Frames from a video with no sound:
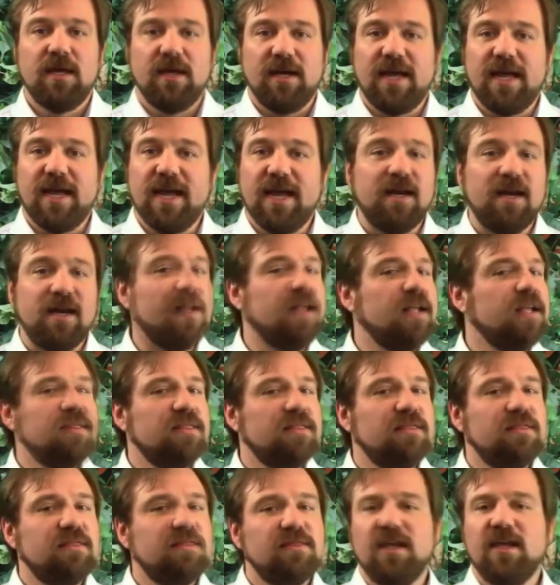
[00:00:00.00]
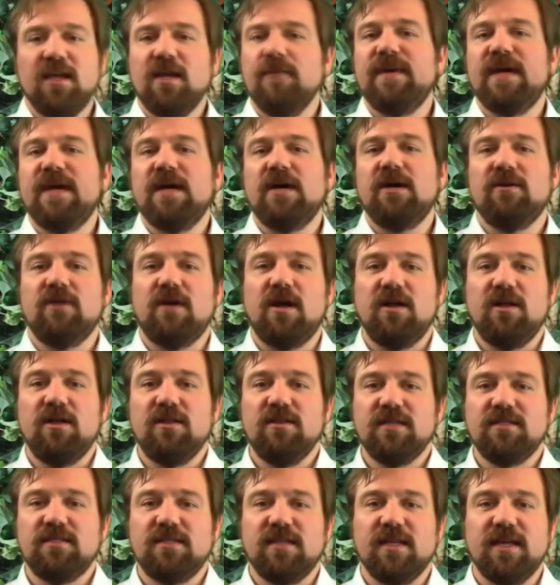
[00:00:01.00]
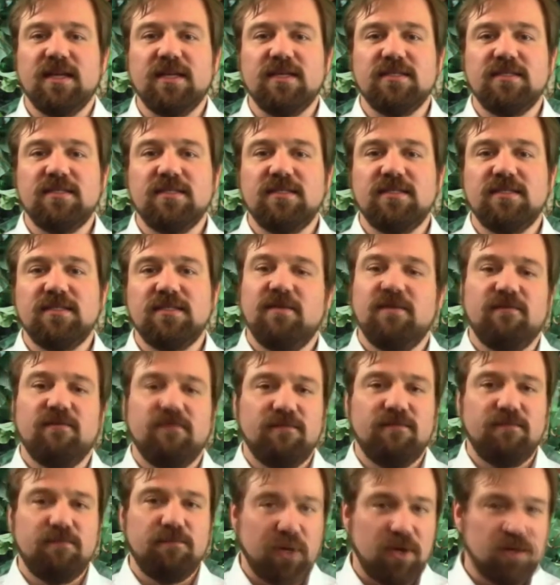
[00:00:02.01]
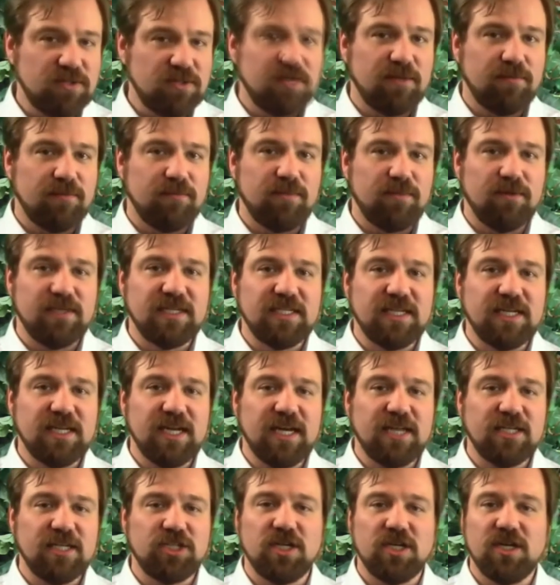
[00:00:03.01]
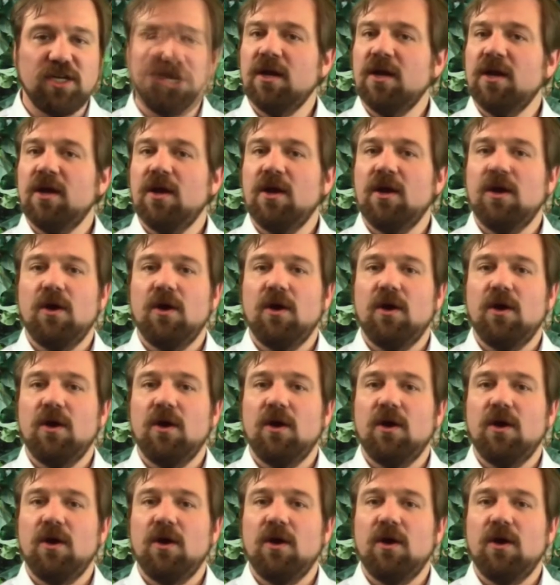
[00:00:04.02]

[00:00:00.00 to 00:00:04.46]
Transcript: Again, think about all these things post-implementation.